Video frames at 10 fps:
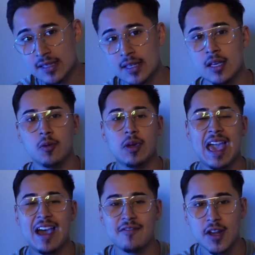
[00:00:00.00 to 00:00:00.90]
we
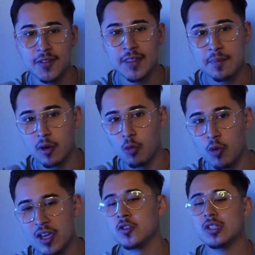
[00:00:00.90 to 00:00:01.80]
have nothing but
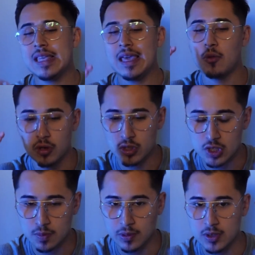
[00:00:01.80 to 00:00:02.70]
winners and we're just
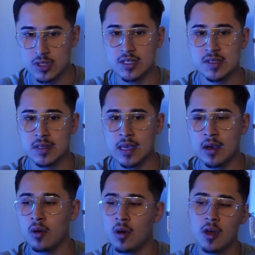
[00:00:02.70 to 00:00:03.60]
pushing the
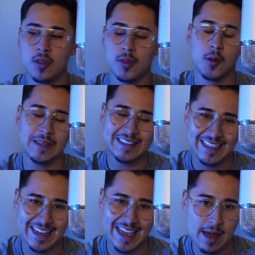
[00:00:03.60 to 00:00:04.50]
scale. The only thing
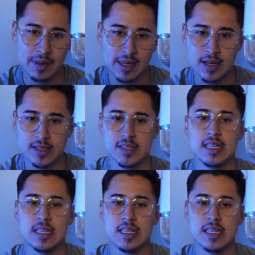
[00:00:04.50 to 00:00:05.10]
capping us is